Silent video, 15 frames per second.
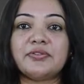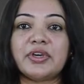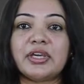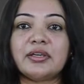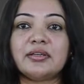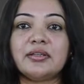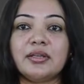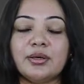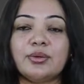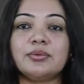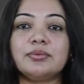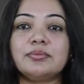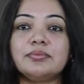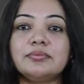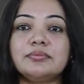away.
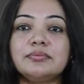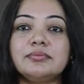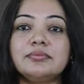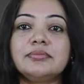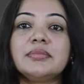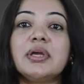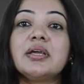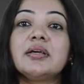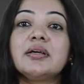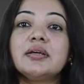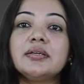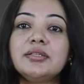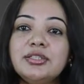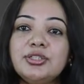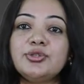No.
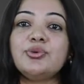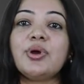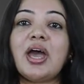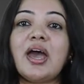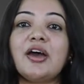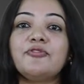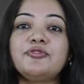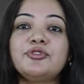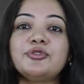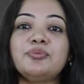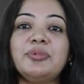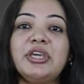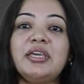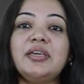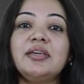You have to
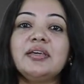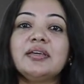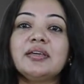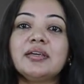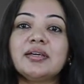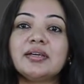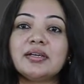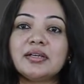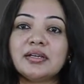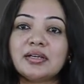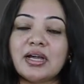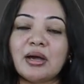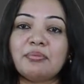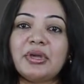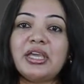be
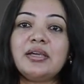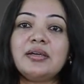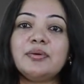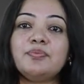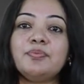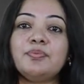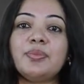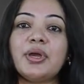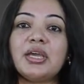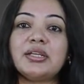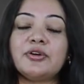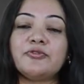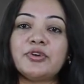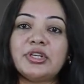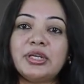coming
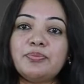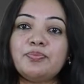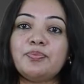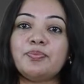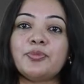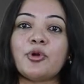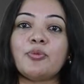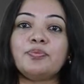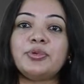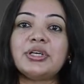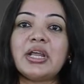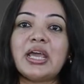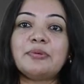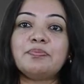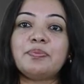in a very
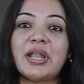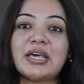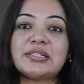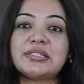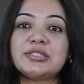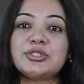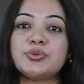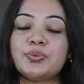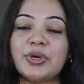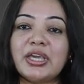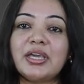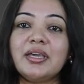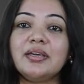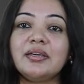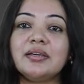proper and pleasant
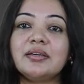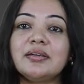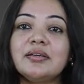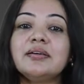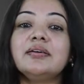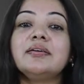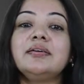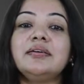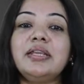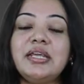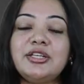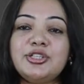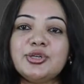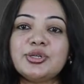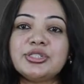way,
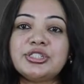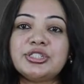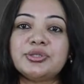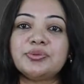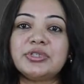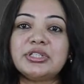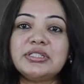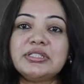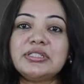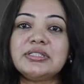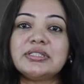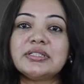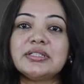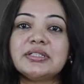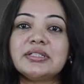greet your students,